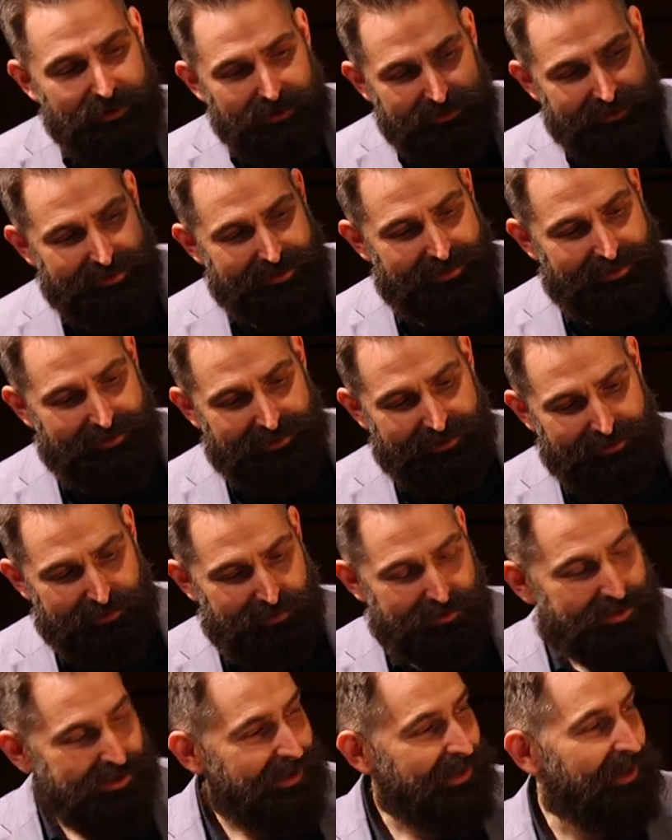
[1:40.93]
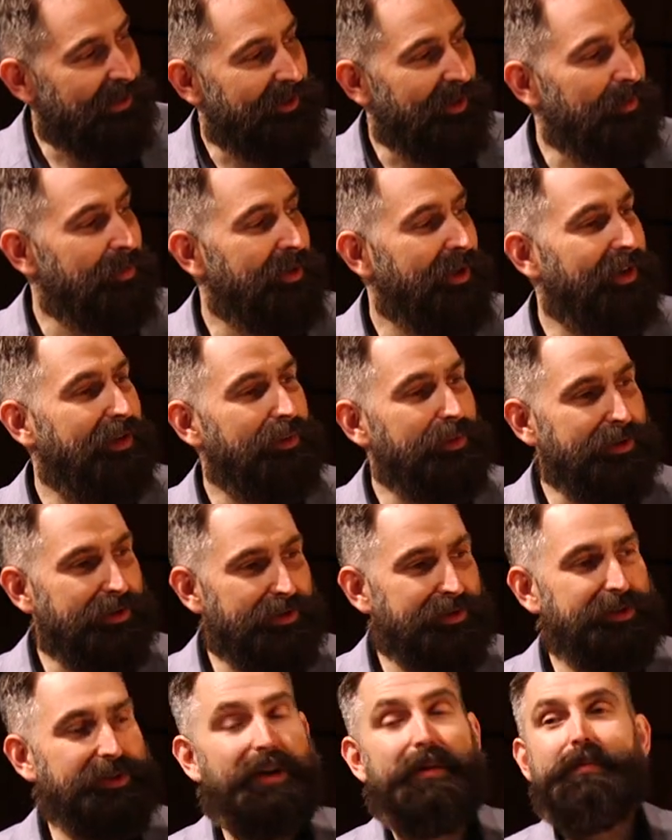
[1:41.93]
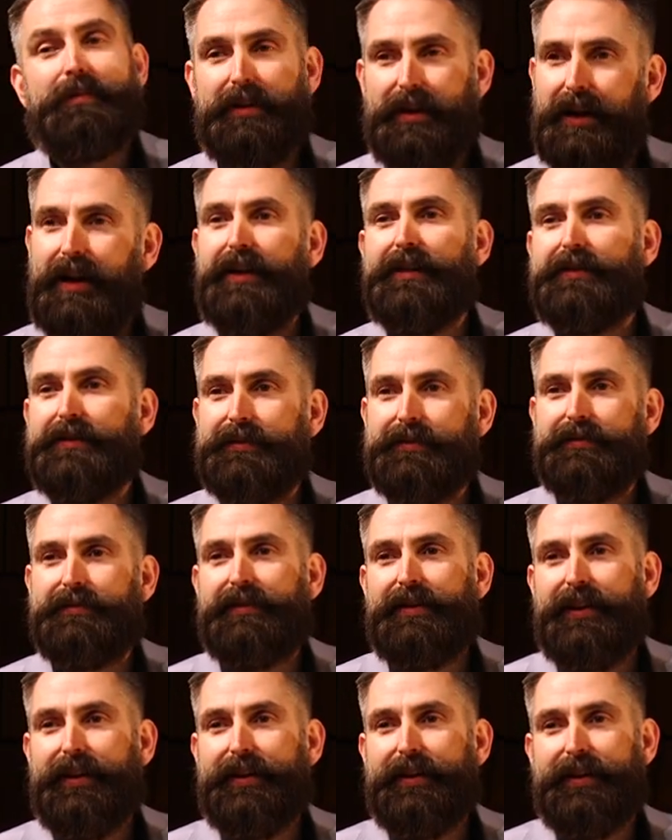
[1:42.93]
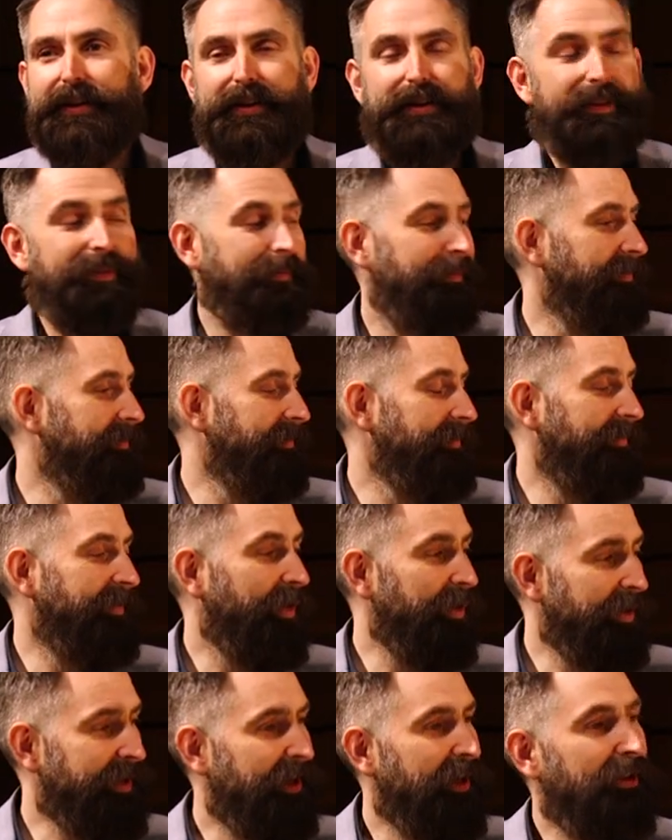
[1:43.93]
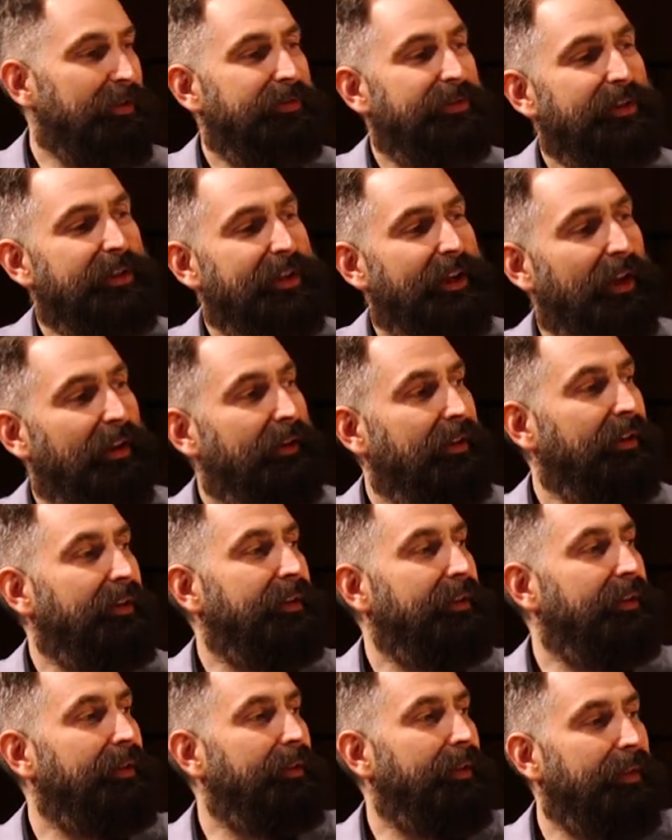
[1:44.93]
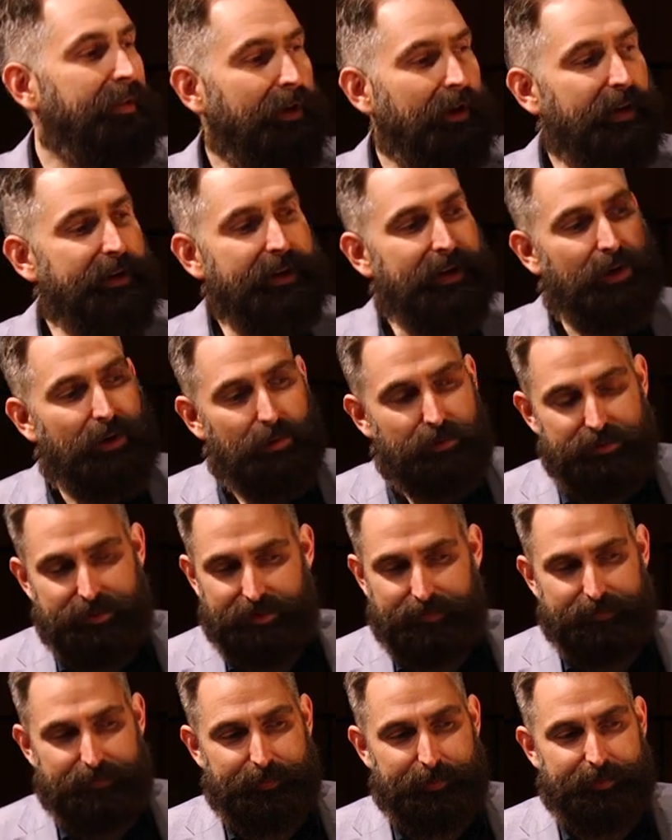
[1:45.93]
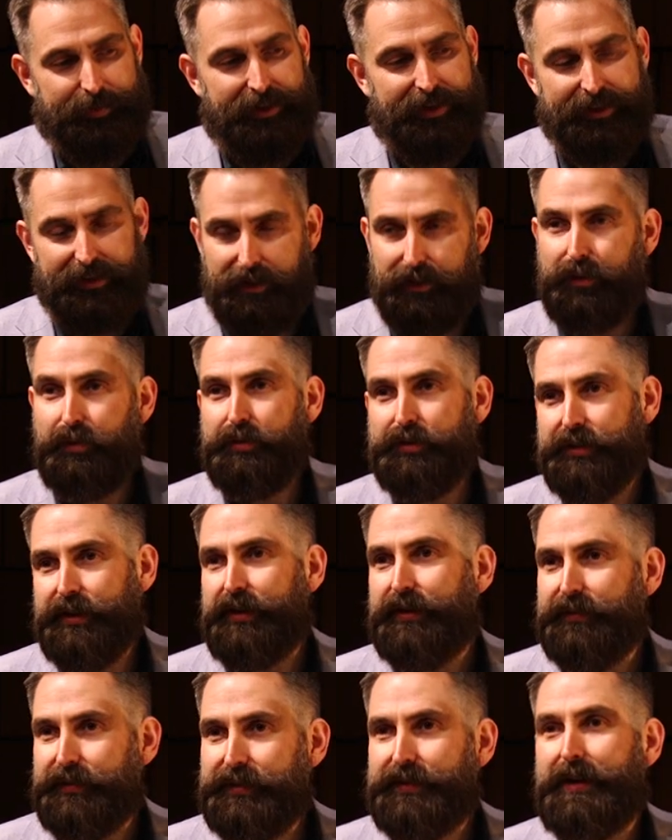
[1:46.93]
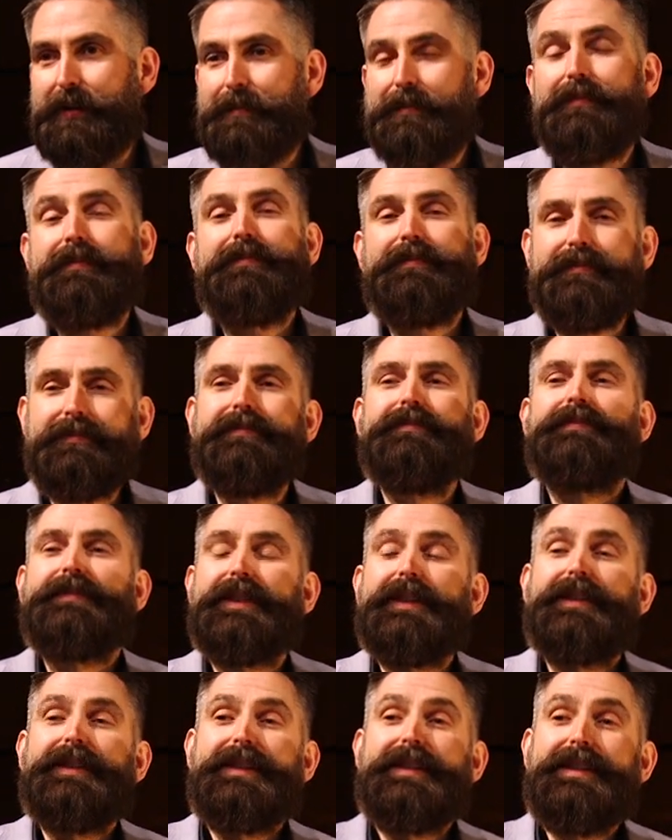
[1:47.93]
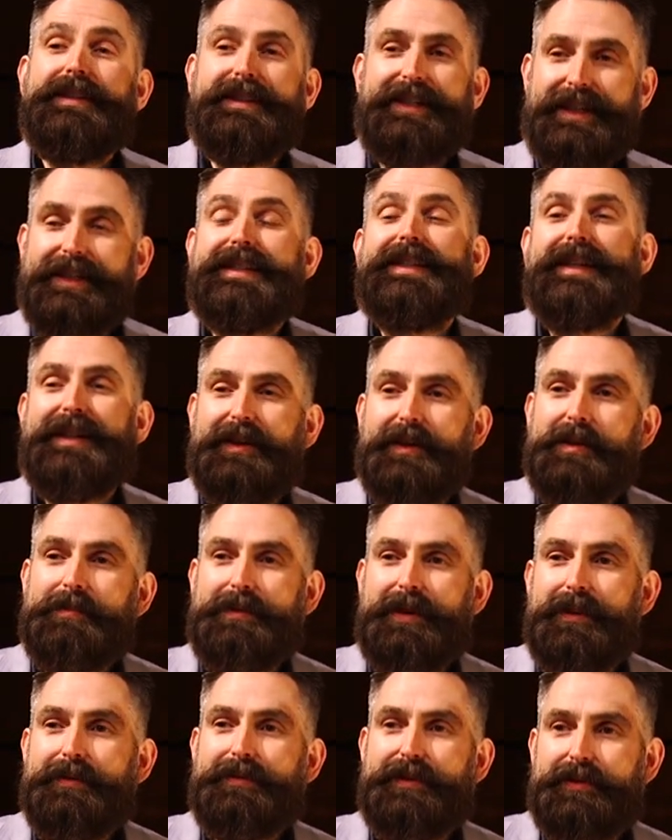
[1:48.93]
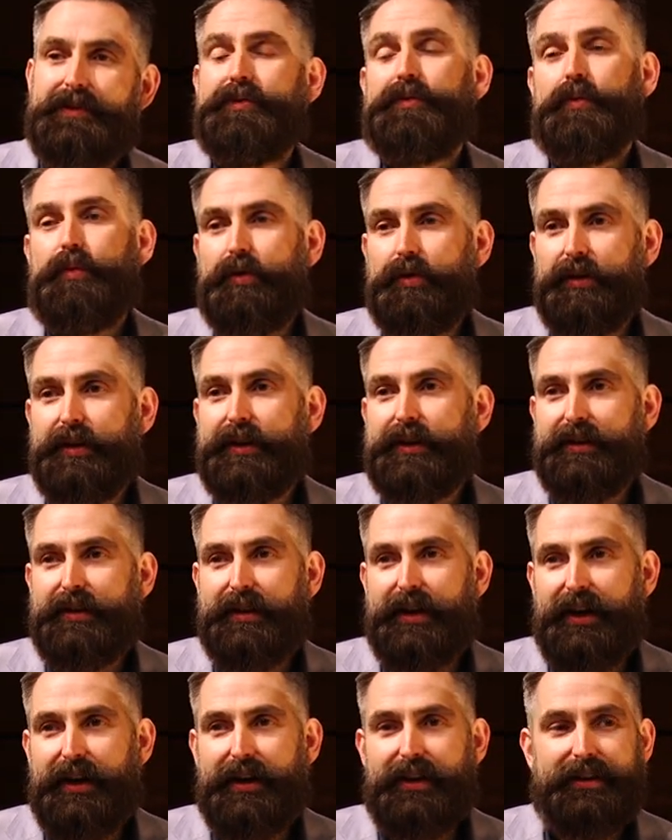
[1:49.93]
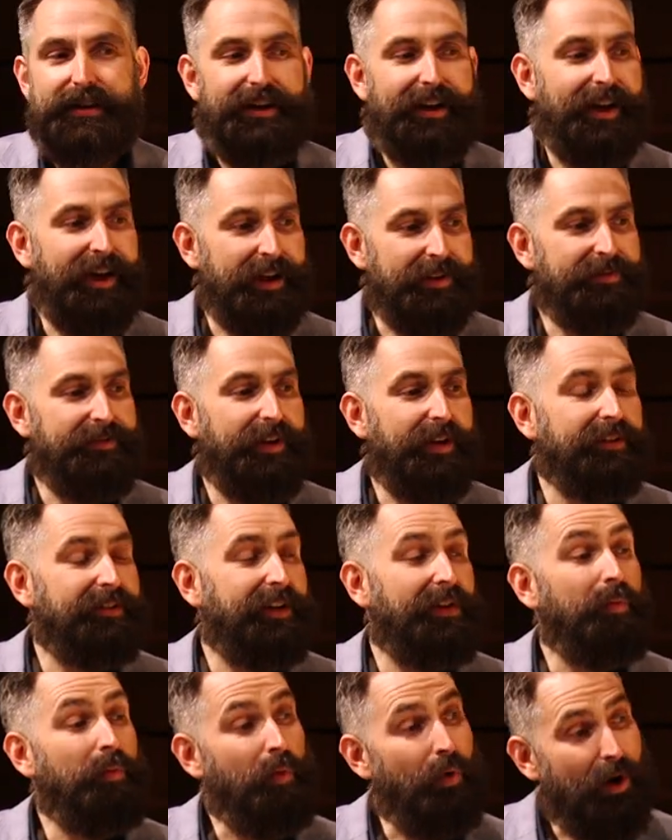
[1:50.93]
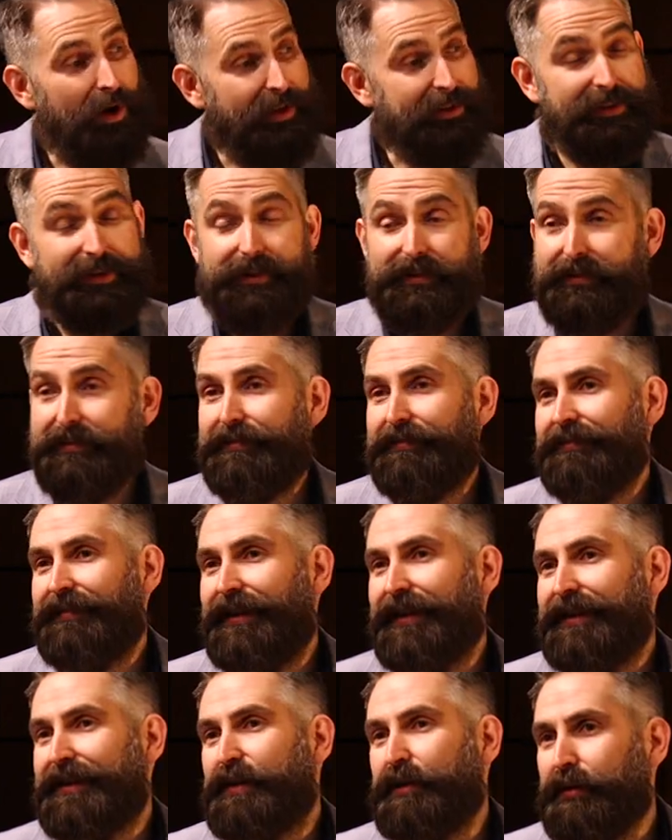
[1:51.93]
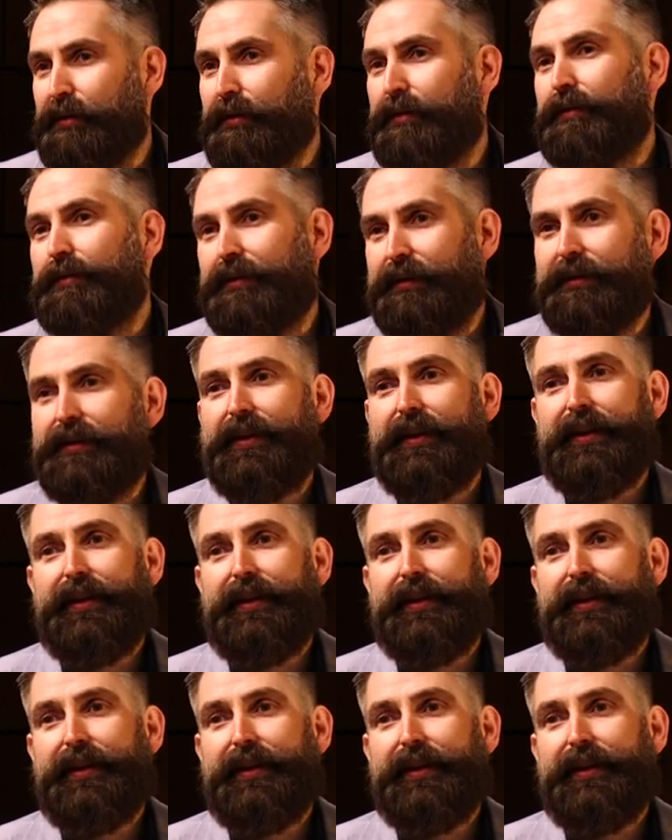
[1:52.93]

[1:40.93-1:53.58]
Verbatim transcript: little detail that you see on that piano is some kind of very carefully calculated and thought out inclusion of some detail about the story that I felt I wanted to include.